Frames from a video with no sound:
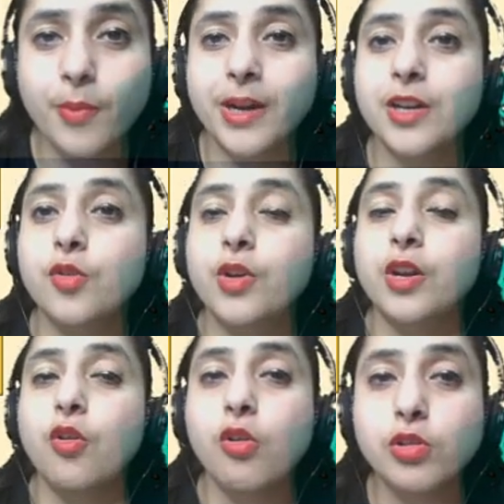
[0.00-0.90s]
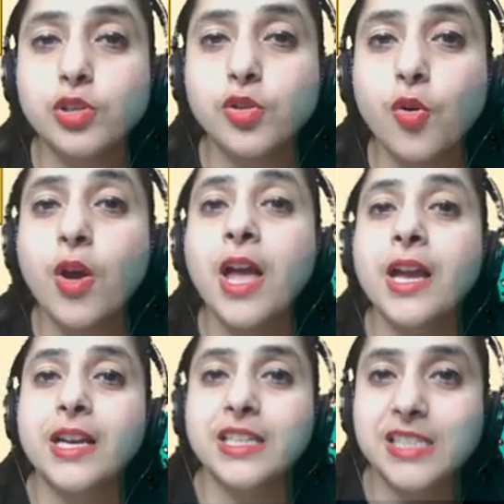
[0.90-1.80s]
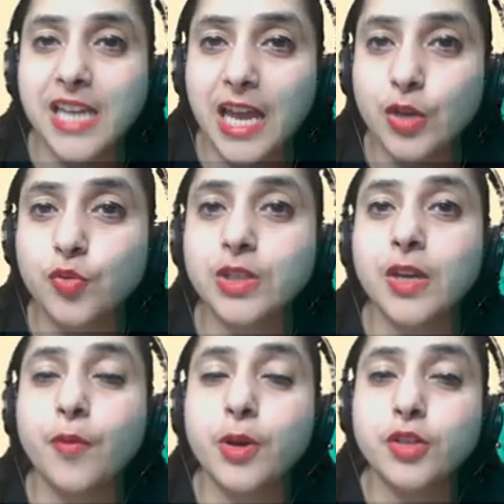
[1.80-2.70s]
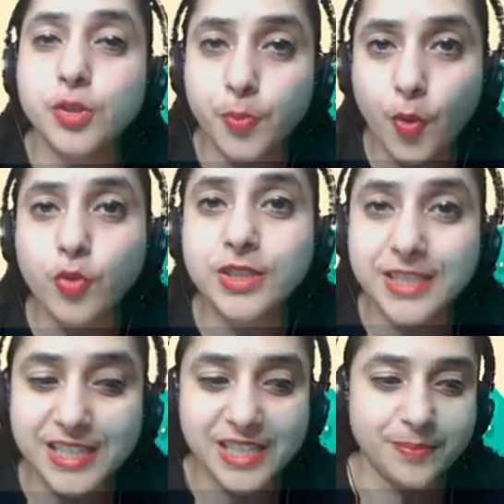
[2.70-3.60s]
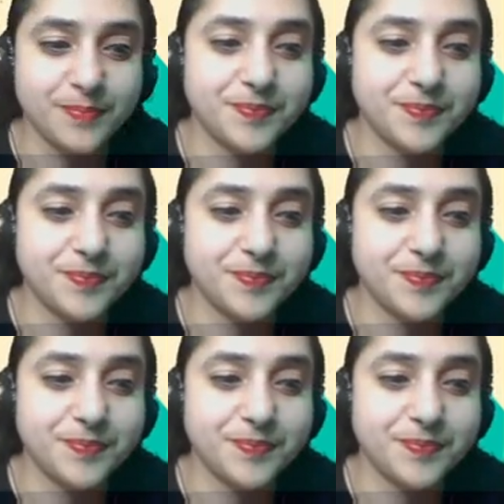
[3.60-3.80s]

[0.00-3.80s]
and you can also contact with our support team.